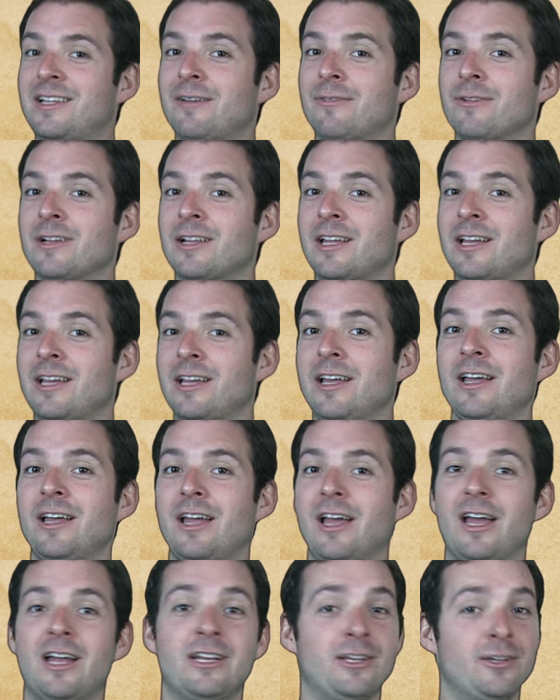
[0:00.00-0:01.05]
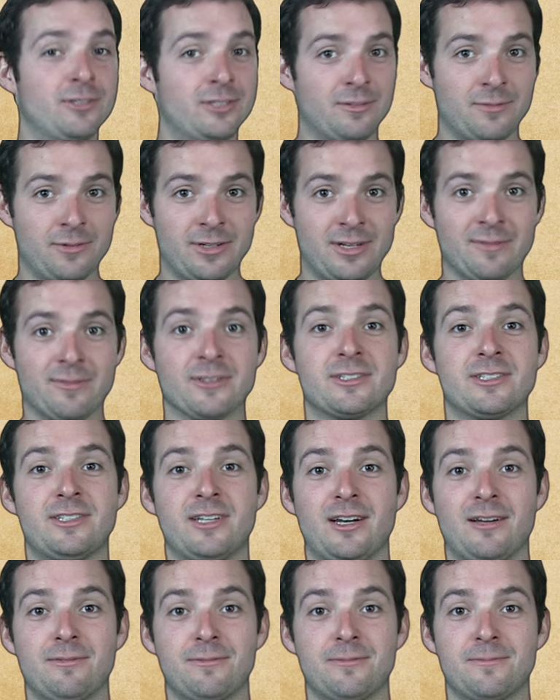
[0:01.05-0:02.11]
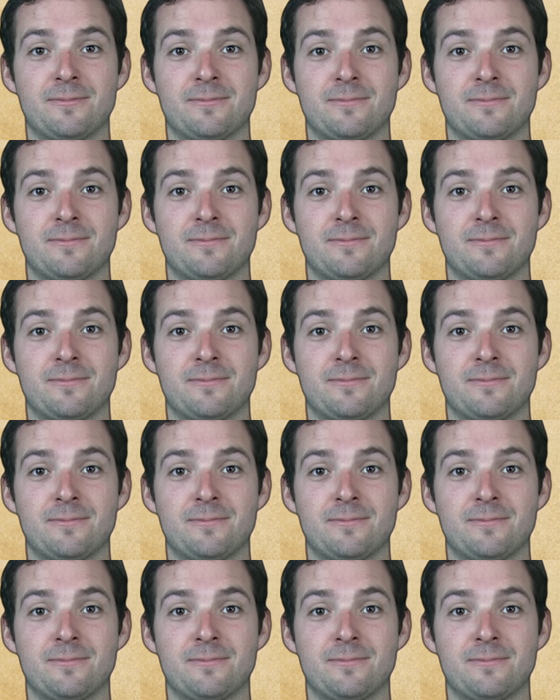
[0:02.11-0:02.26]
differently and use it for different stuff.